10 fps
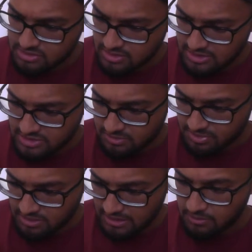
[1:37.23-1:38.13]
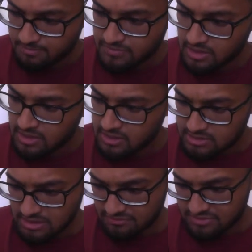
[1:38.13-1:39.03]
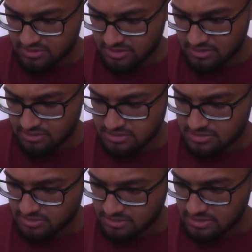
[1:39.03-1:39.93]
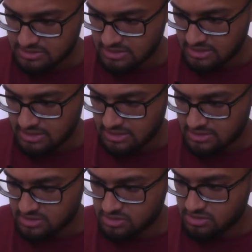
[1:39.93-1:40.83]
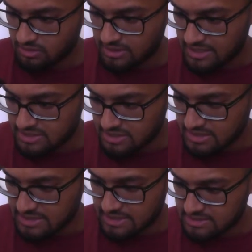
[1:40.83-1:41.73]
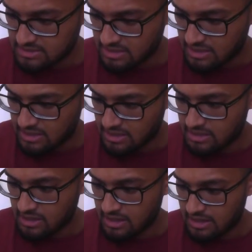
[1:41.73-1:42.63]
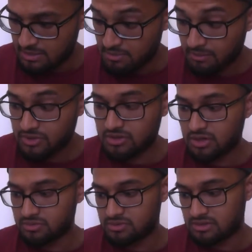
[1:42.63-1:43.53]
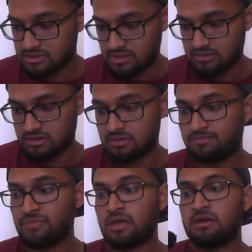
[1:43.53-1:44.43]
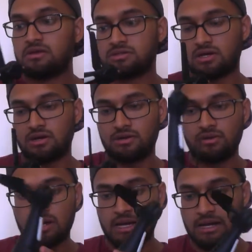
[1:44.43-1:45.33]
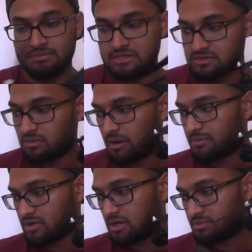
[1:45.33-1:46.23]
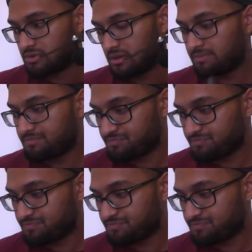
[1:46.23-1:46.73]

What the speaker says: to actually pull out. The other thing I noticed with this is you don't actually get a memory card with this either. So there's no memory card with it.